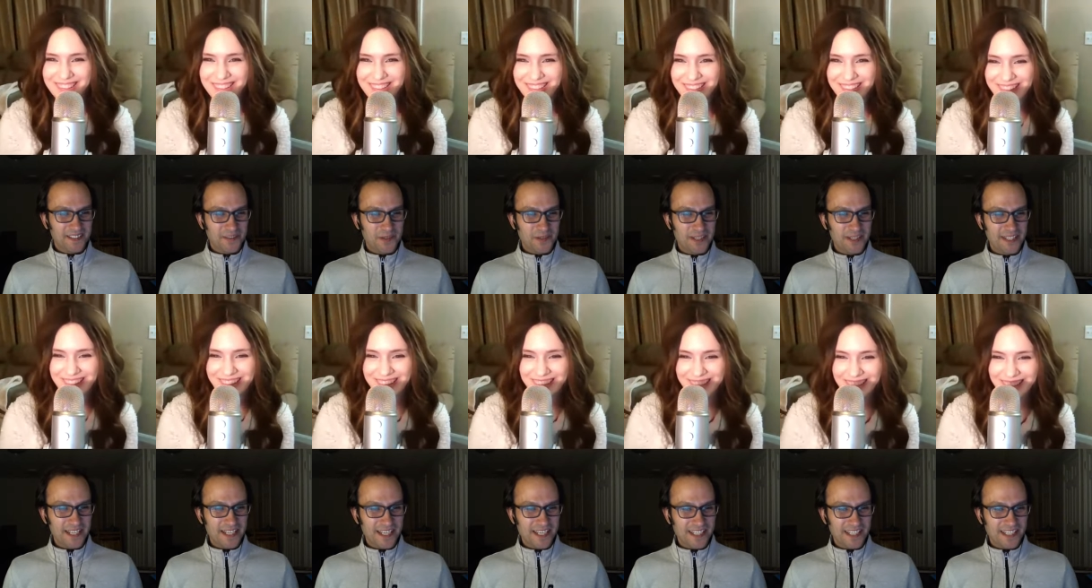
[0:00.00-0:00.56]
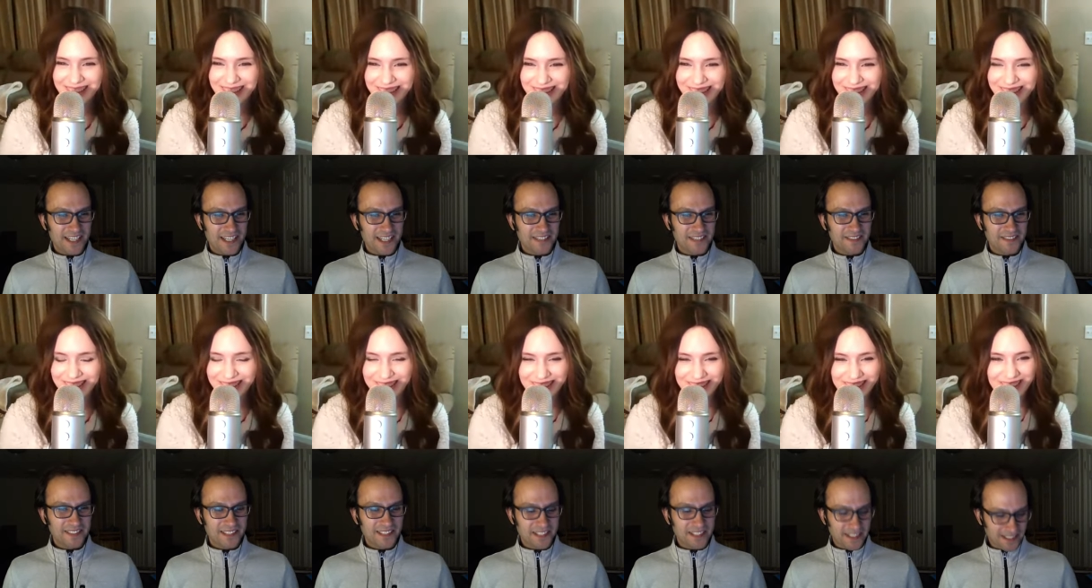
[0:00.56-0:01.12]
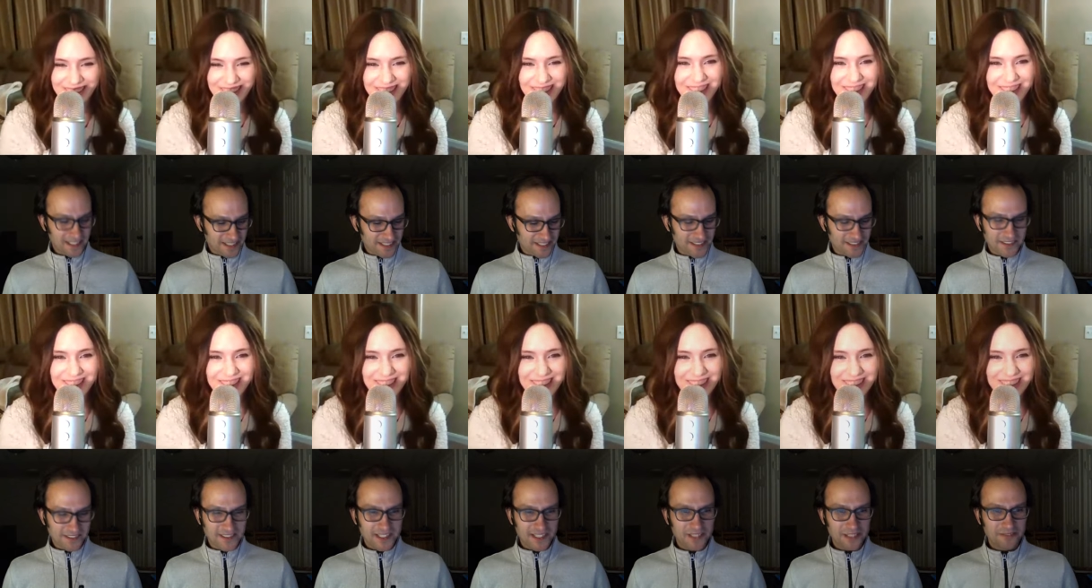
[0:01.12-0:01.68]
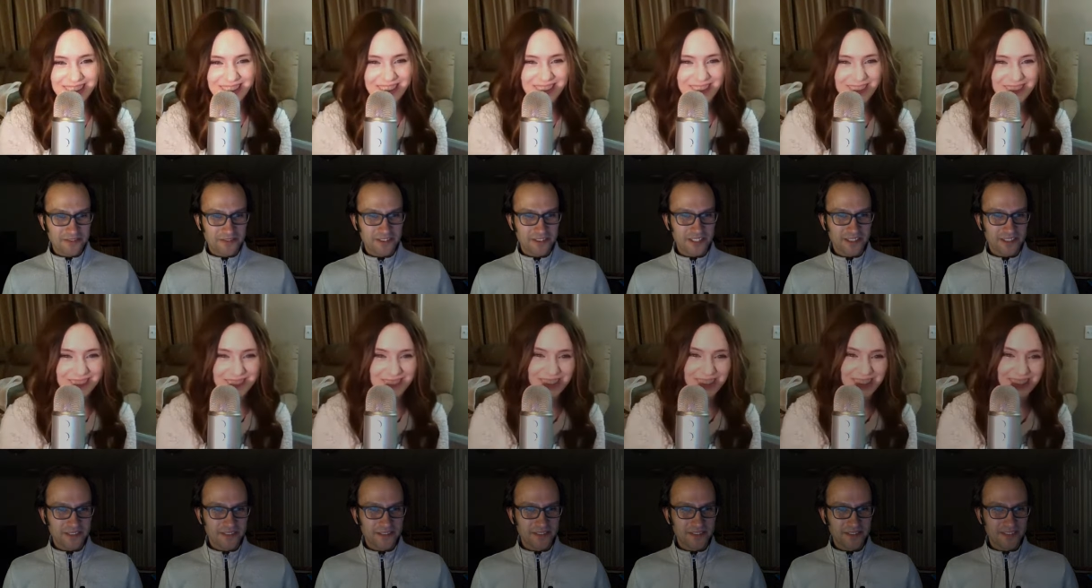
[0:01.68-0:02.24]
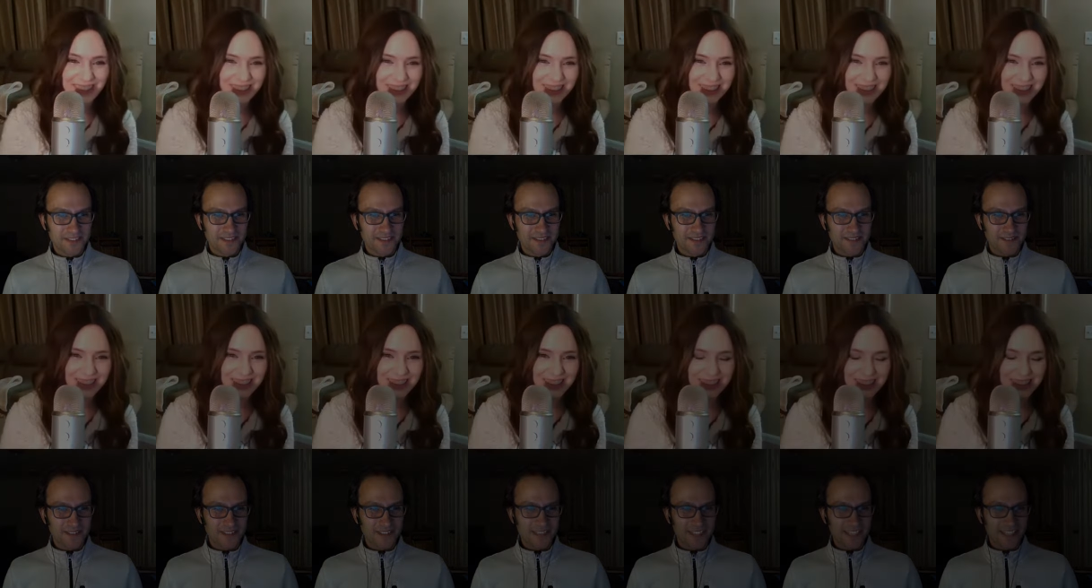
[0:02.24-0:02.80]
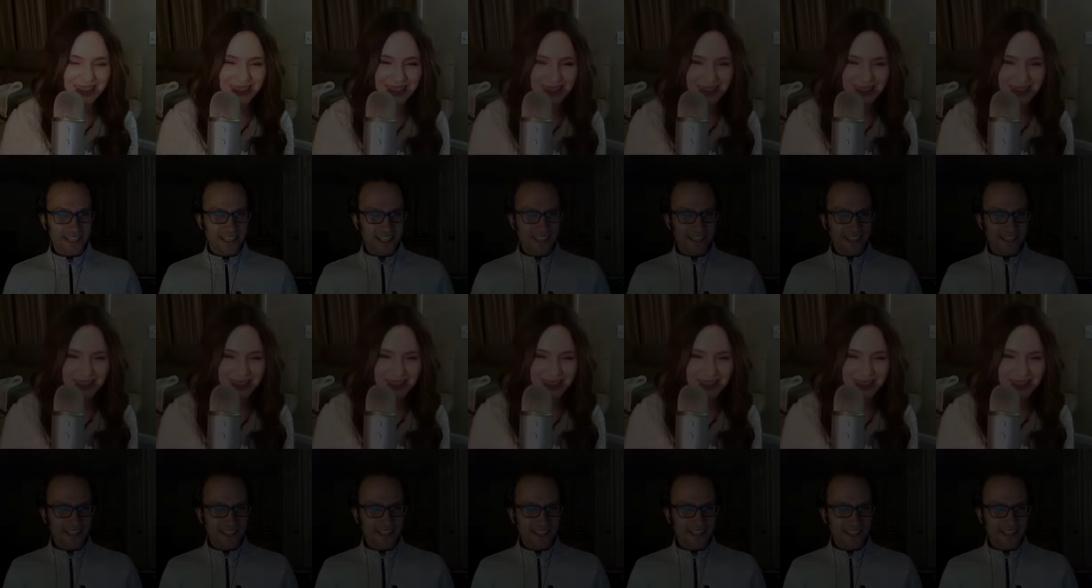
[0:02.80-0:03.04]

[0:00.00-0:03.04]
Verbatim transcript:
Speaker 1: One day, Carmen. We'll come for right. you. One